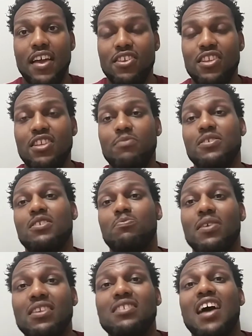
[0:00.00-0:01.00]
and you need to be
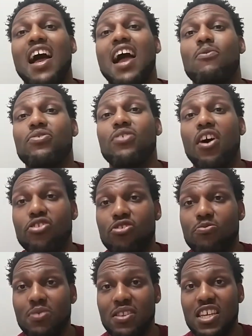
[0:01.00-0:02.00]
spending time with
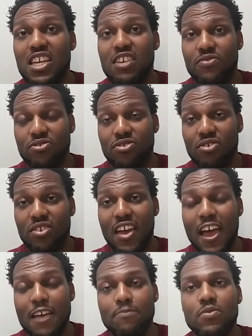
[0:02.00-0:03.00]
other believers,
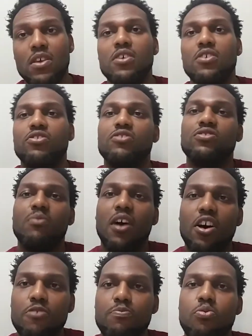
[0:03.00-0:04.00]
okay? There's some
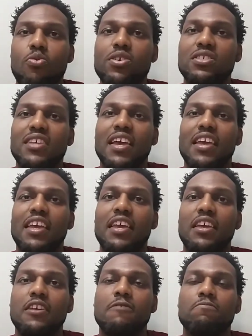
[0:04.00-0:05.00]
other points that
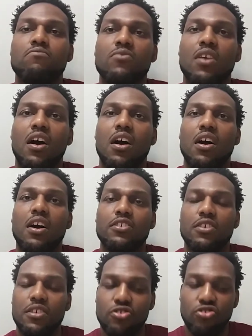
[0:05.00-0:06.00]
he
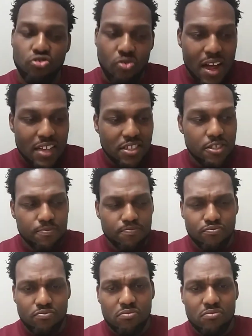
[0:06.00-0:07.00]
addressed.
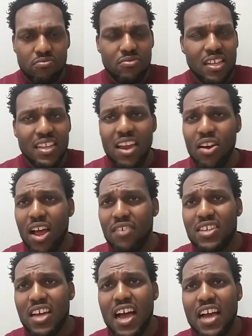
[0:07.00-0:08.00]
I don't
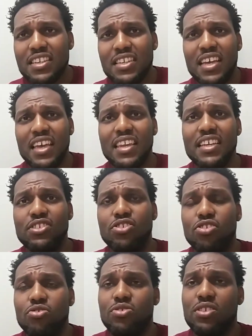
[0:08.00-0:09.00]
have time to get
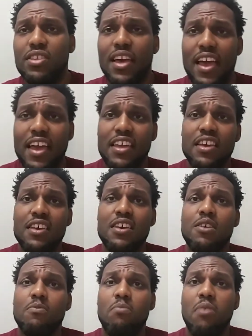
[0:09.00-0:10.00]
into today,
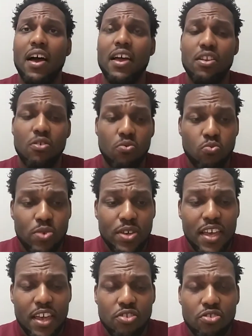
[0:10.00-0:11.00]
but
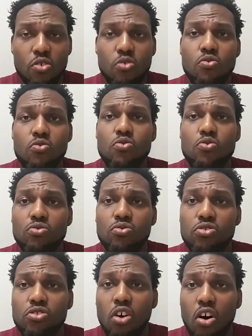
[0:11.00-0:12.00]
we can no
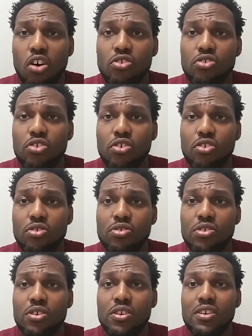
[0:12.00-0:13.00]
longer